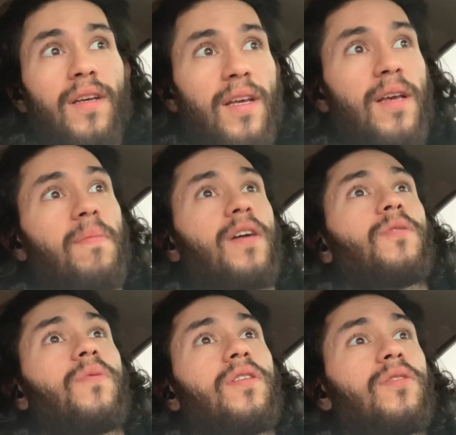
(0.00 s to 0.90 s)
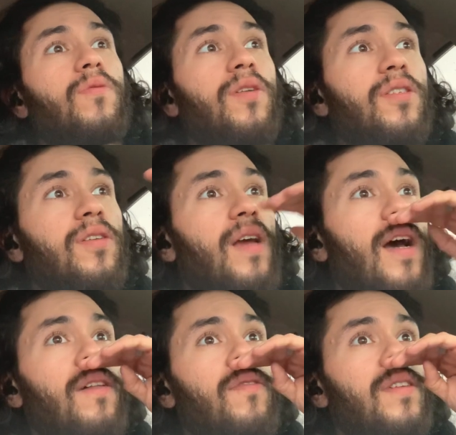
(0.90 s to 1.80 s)
hit my 2,200
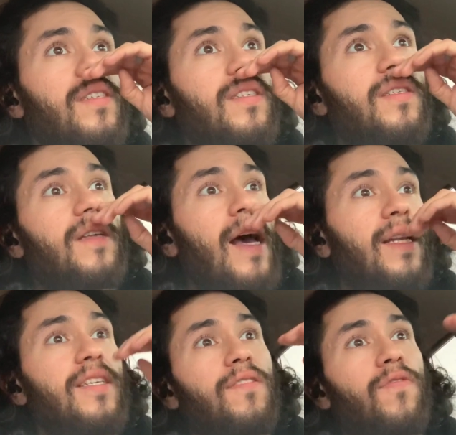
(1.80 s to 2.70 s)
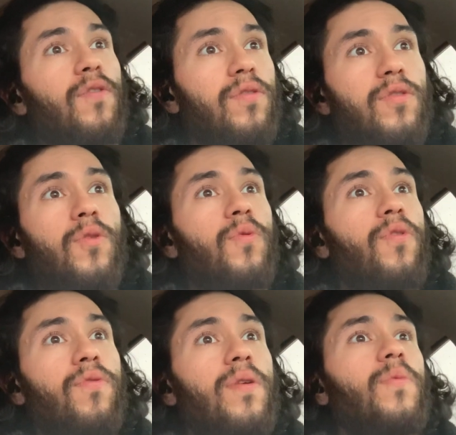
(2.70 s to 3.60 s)
calories at least for
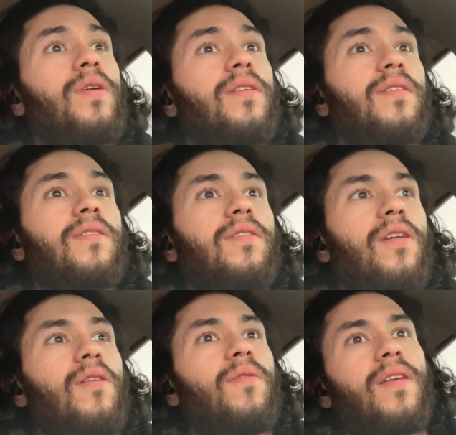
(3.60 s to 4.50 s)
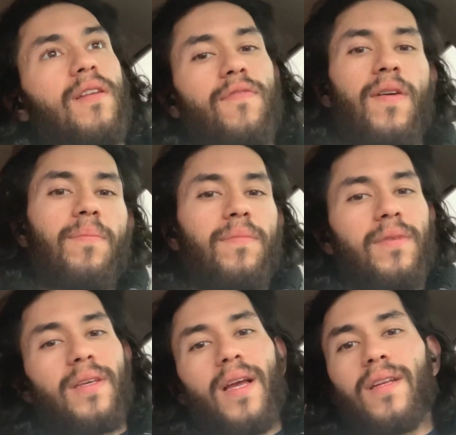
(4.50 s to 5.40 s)
2-3 weeks, you know, and then if I'm
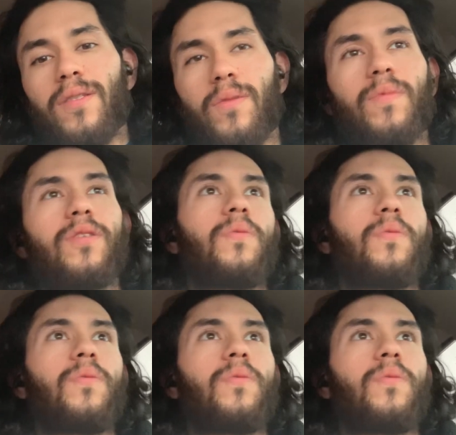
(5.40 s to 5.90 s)
gaining too much